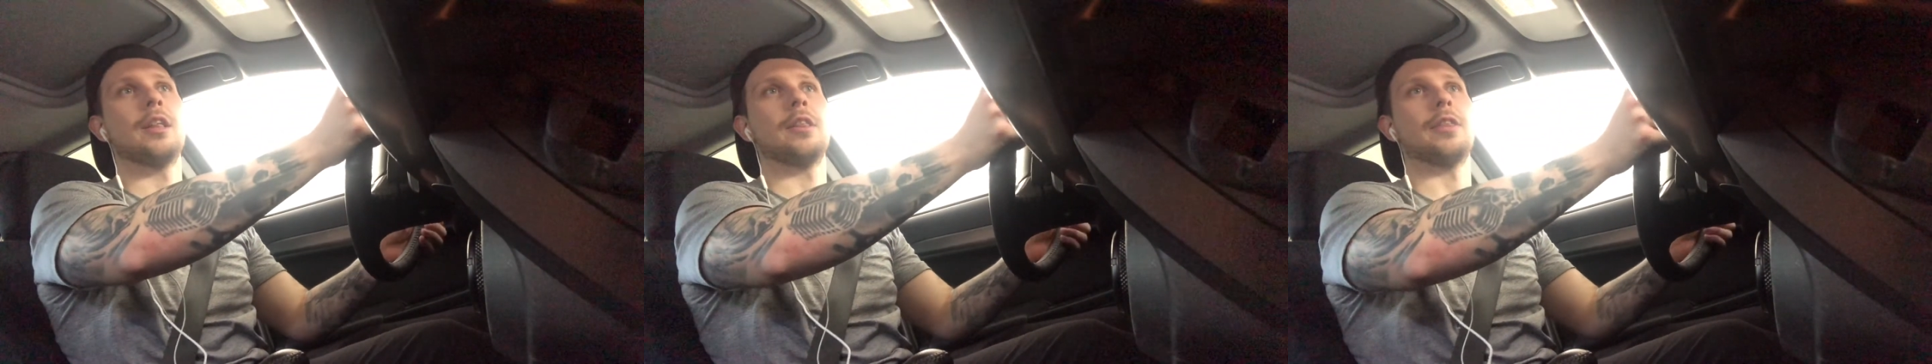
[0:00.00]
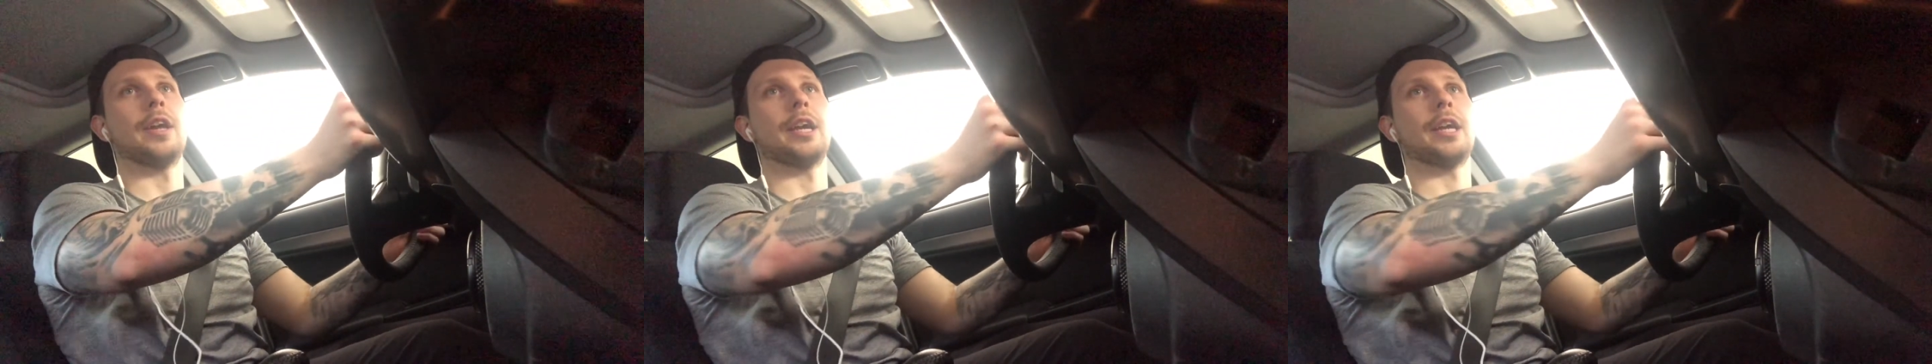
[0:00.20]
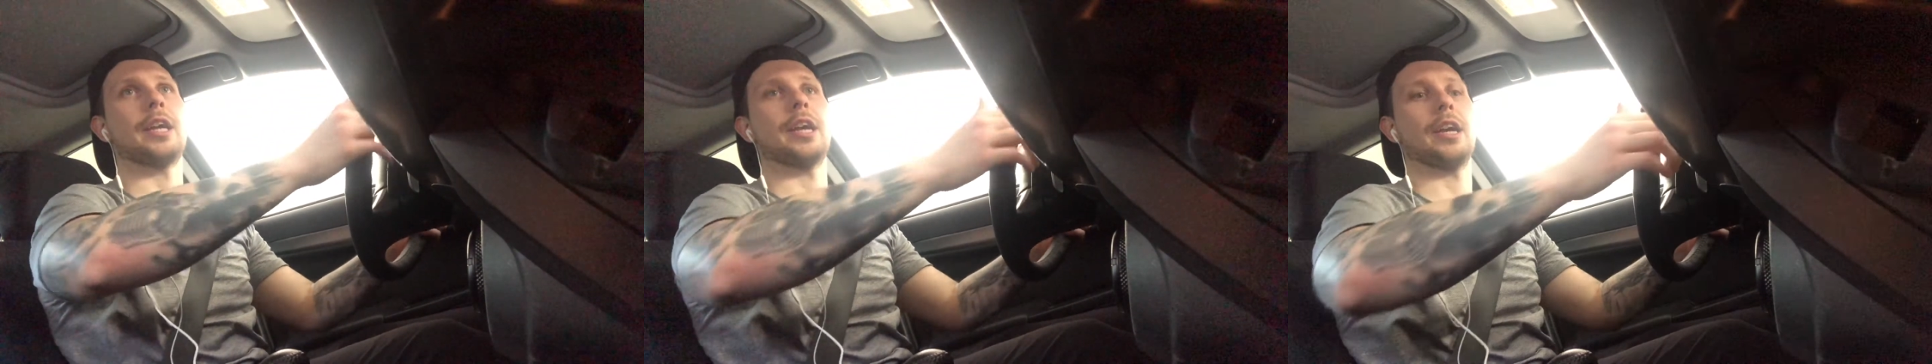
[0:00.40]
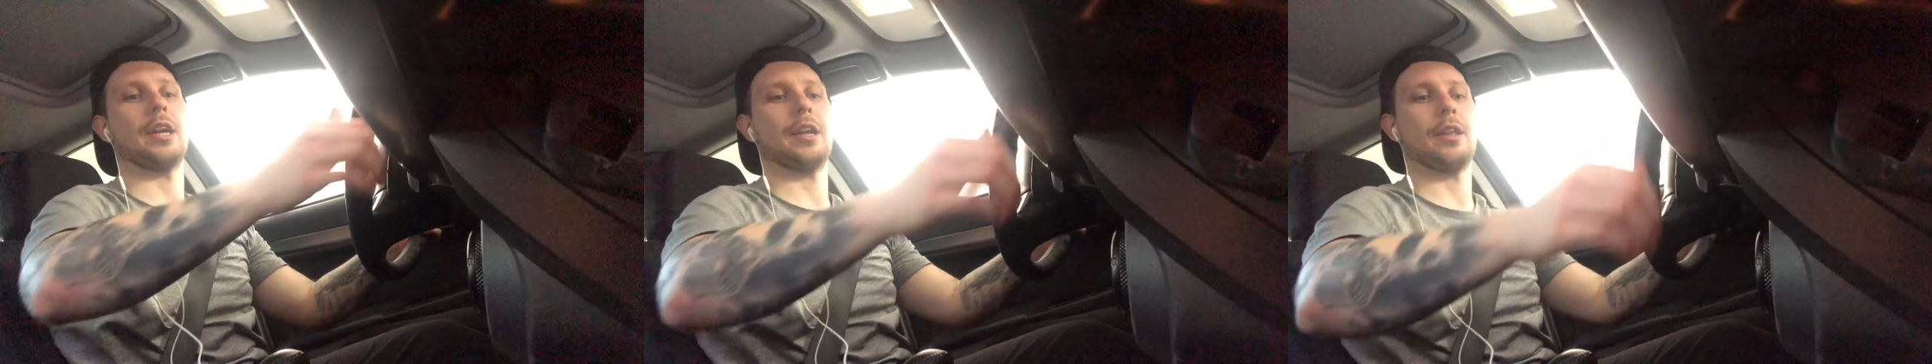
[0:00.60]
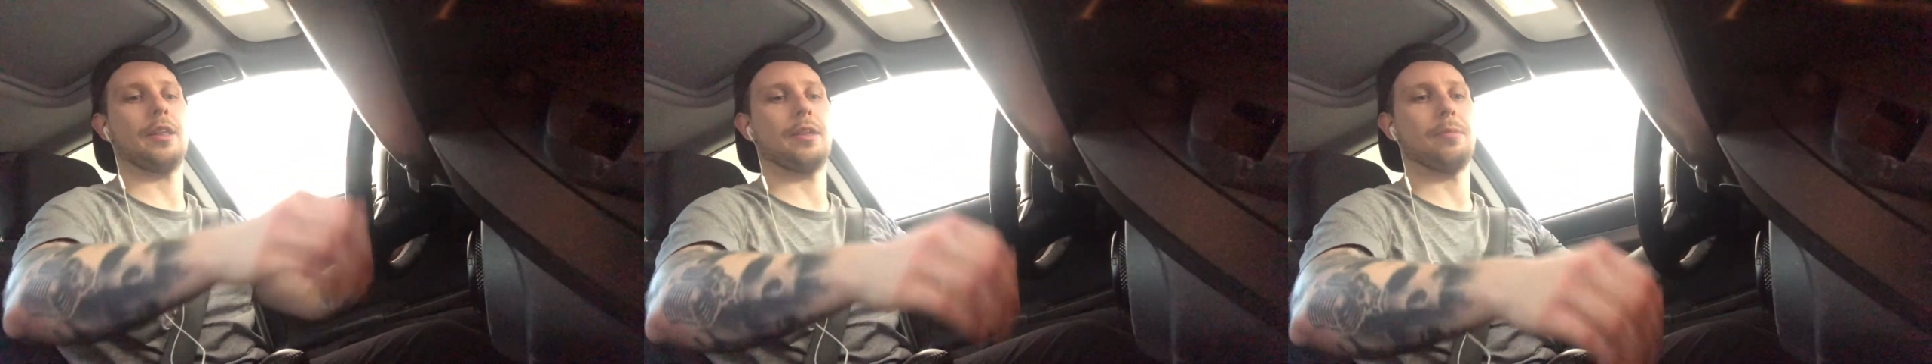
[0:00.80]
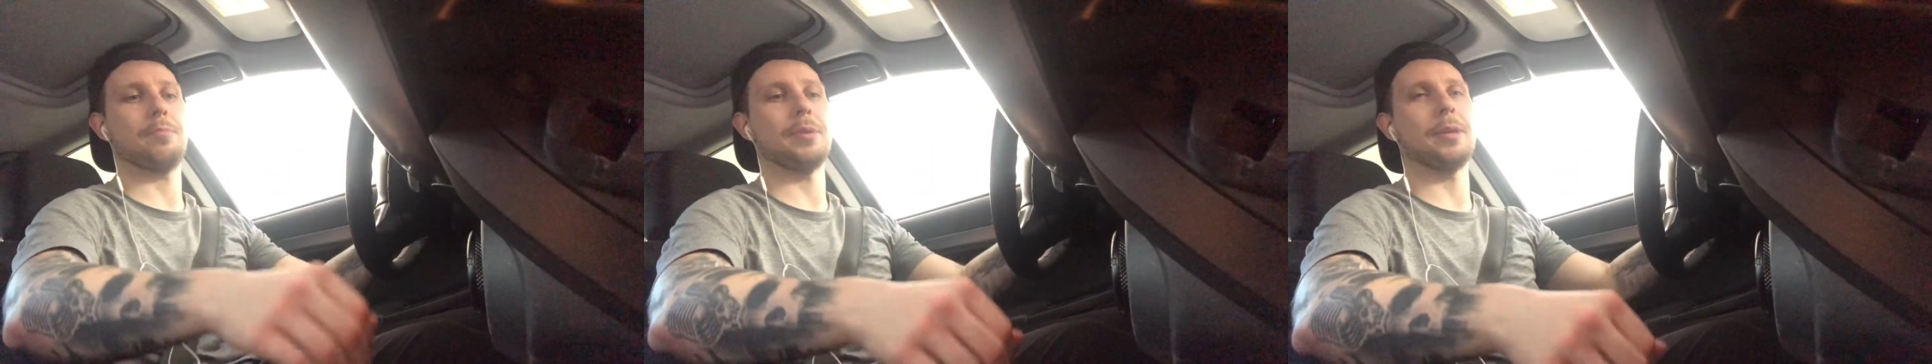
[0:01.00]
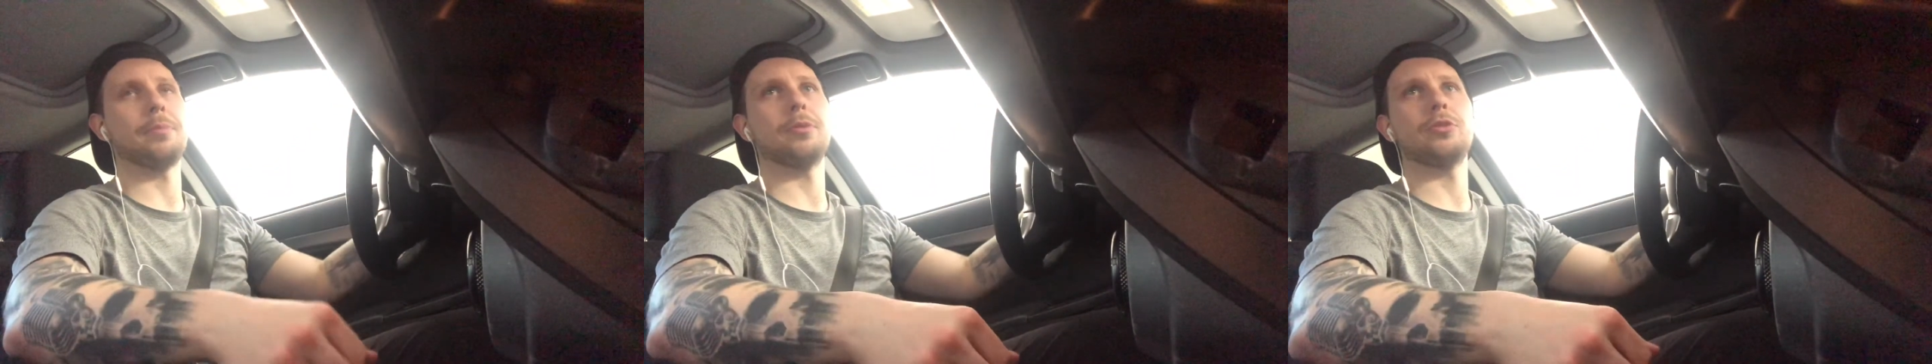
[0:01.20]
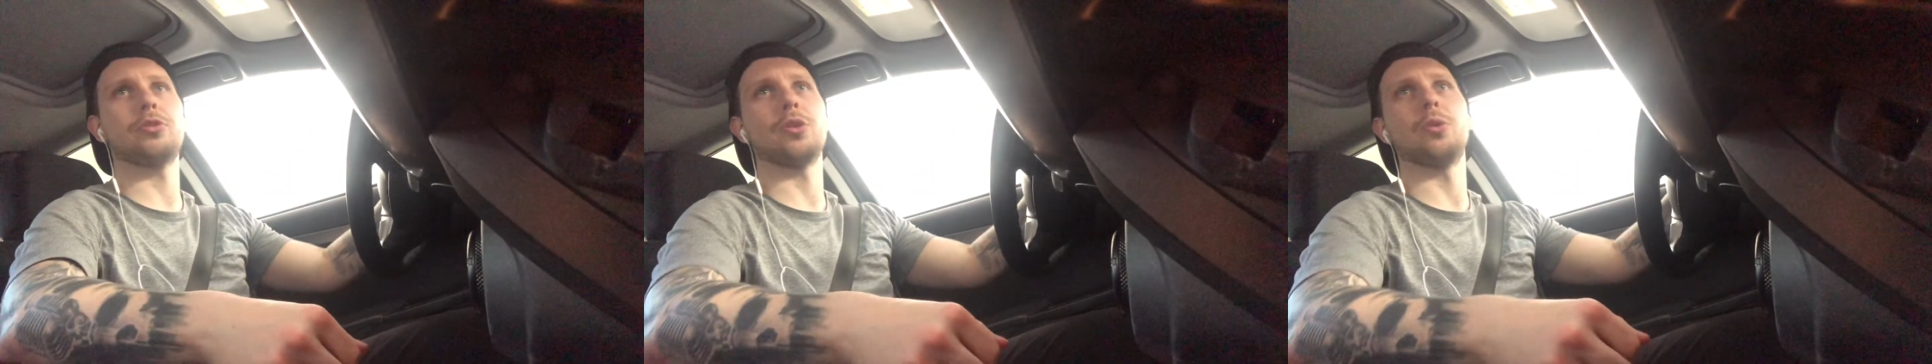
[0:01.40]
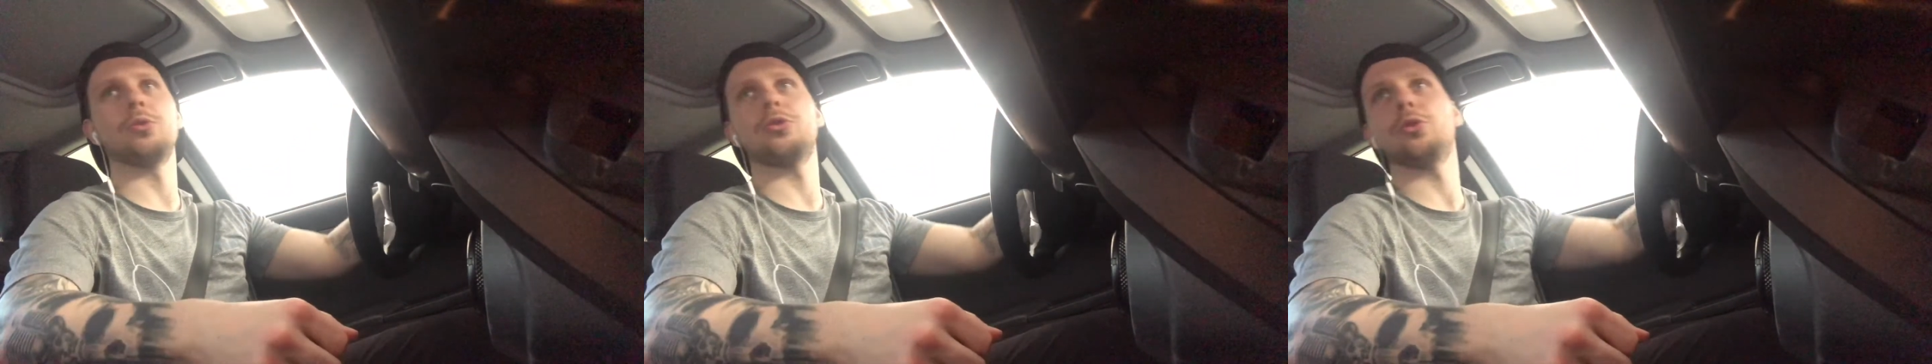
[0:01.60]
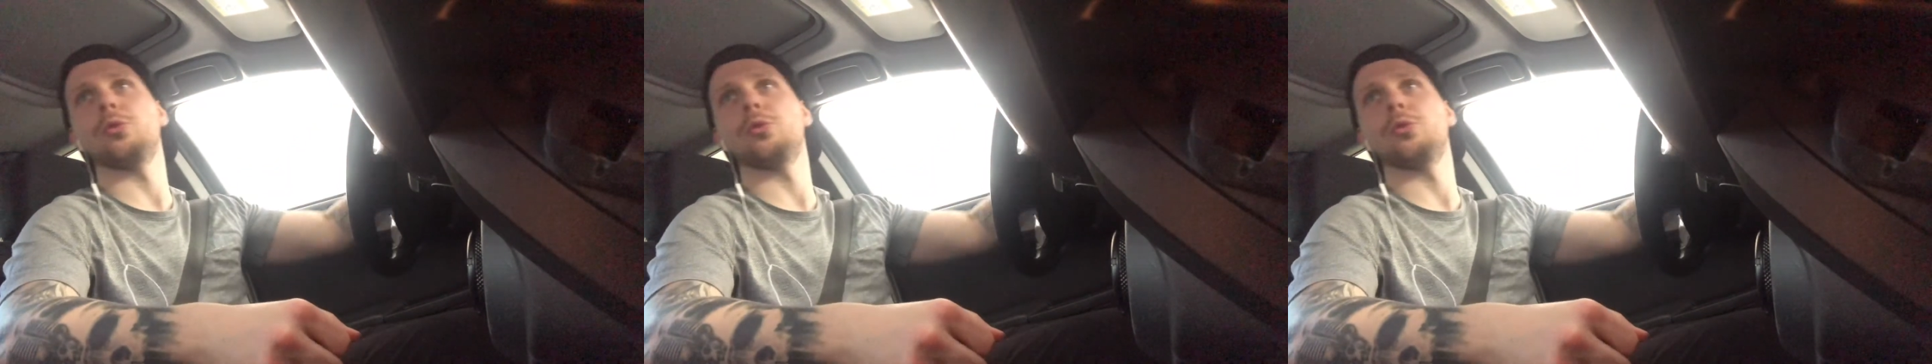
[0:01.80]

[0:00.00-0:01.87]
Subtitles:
Like, people don't